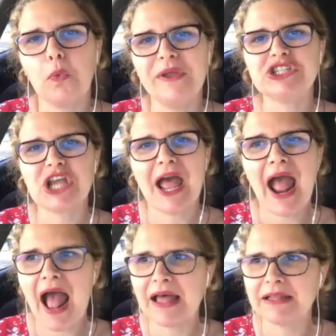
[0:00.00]
which
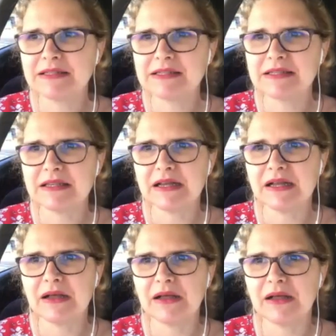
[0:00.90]
I had
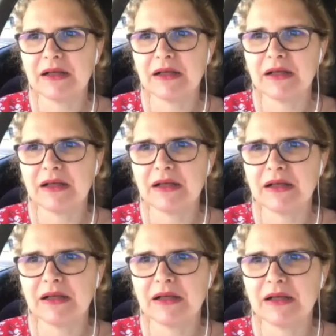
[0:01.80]

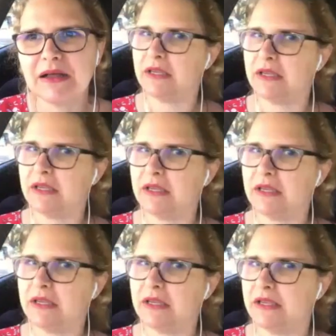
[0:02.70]
to do the same as
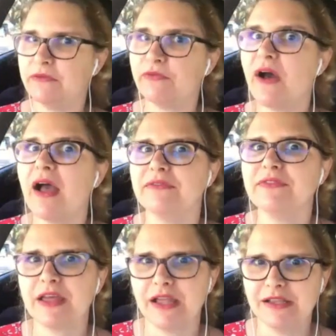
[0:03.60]
I was doing
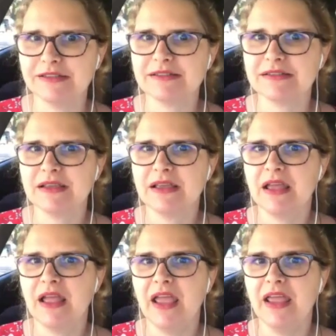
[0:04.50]
in 5
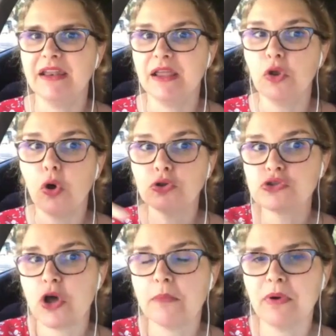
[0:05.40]
days. And
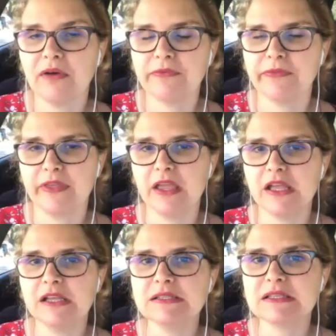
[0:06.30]
on top of
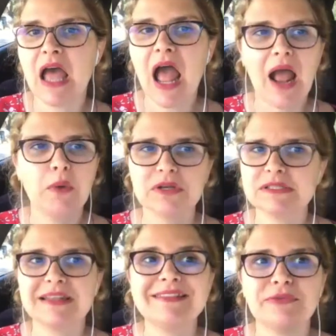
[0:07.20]
this, I
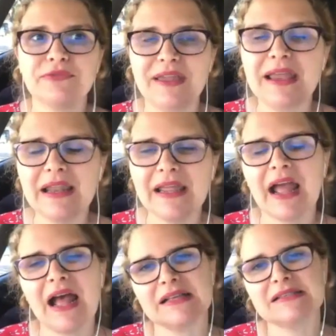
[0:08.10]
wasn't
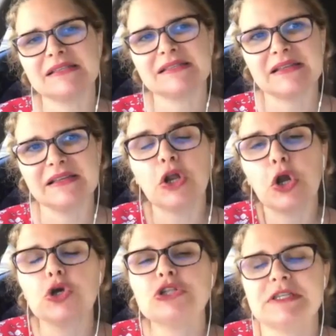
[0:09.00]
feeling as
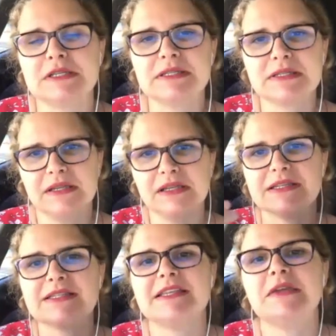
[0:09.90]
included in
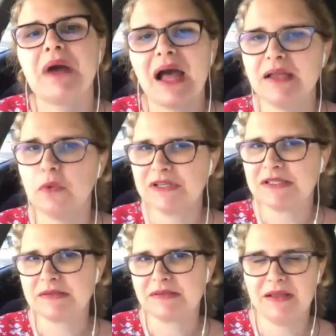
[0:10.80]
the team
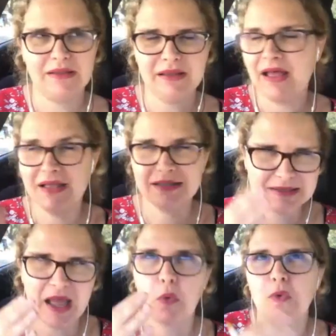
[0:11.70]
as
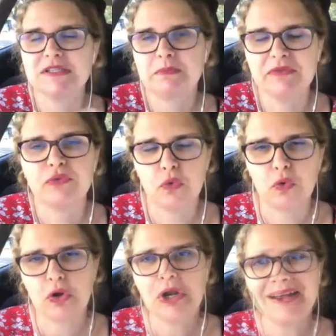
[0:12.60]
I was
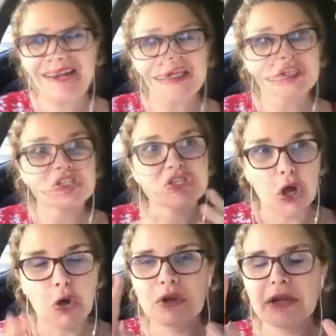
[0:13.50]
before.
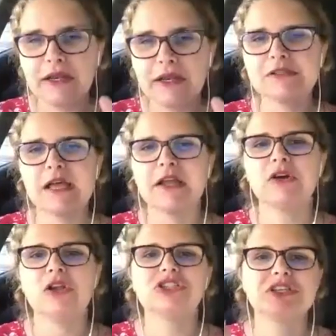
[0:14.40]
So clinical
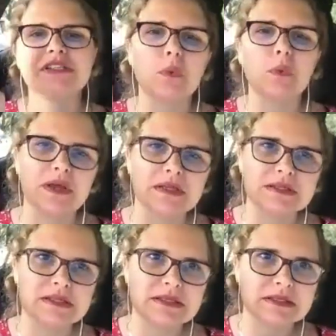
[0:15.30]
psychologist was
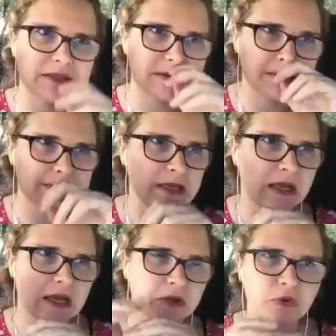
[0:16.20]

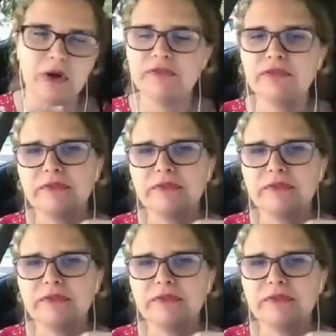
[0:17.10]
going